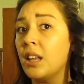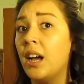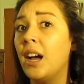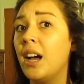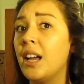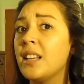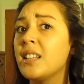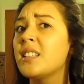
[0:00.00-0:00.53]

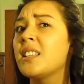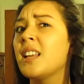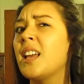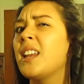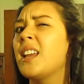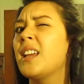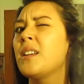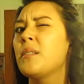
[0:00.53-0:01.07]
highest
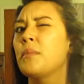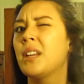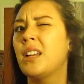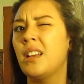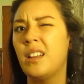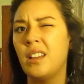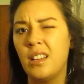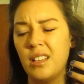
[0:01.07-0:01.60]
setting
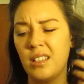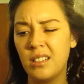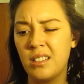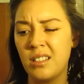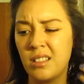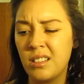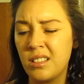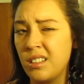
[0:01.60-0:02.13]

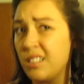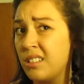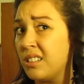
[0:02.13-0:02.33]
because,